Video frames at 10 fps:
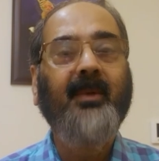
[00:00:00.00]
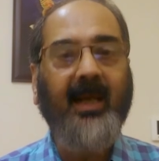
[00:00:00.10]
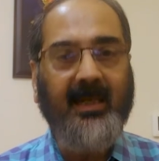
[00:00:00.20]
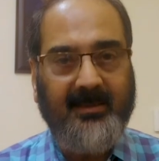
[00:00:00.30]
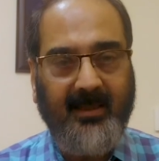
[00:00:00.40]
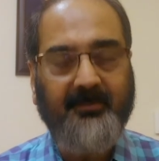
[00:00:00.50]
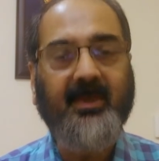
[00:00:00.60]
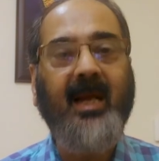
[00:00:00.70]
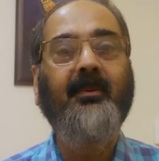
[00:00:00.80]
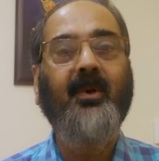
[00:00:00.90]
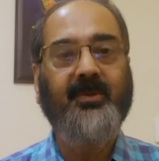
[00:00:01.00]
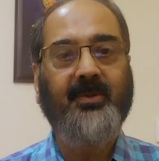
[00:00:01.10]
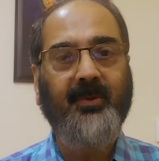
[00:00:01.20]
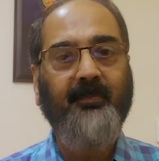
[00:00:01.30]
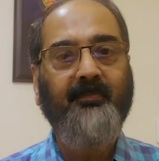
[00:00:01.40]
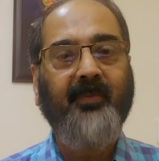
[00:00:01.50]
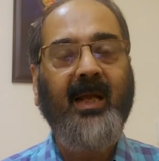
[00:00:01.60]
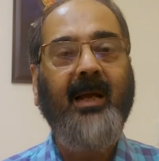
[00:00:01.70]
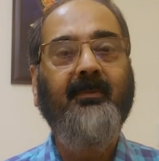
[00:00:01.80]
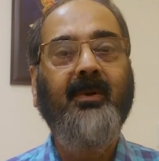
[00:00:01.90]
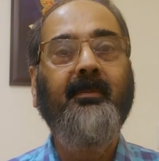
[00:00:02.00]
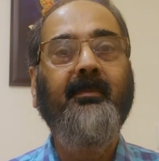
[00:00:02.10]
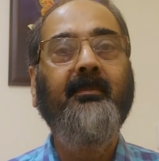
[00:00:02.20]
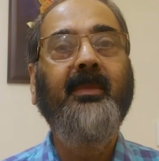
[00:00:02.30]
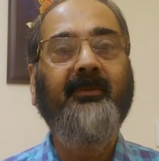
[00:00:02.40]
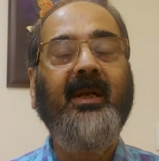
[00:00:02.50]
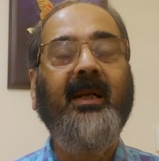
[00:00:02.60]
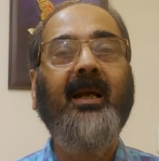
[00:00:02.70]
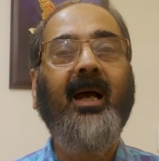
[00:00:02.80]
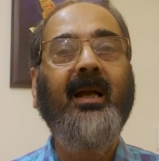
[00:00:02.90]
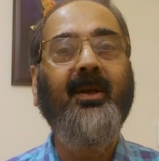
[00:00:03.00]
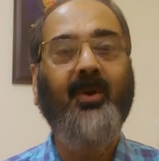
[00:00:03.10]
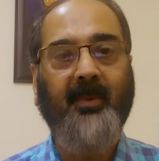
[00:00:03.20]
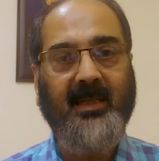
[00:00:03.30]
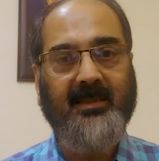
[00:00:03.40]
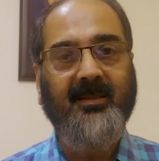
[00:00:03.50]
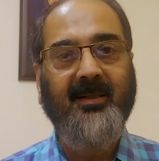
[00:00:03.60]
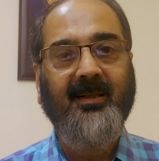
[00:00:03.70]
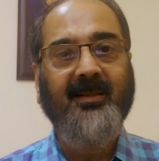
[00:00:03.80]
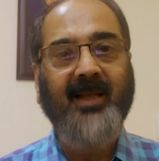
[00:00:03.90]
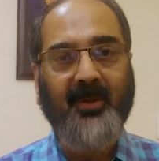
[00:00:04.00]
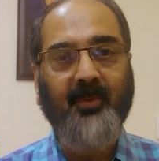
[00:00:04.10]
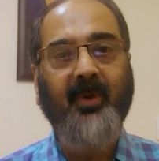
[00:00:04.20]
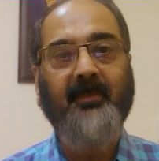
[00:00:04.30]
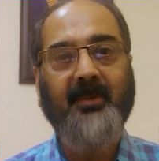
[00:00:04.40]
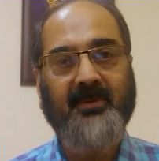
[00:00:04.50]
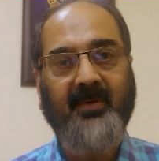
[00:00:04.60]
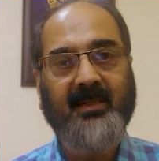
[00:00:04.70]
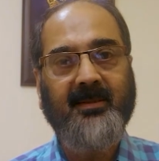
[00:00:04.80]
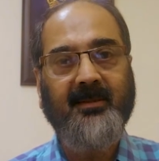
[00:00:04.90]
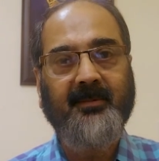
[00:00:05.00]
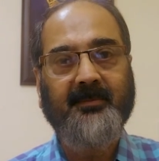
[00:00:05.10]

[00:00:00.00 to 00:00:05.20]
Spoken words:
Kindly subscribe also. I will be feeling highly obliged. Thank you very much, friends.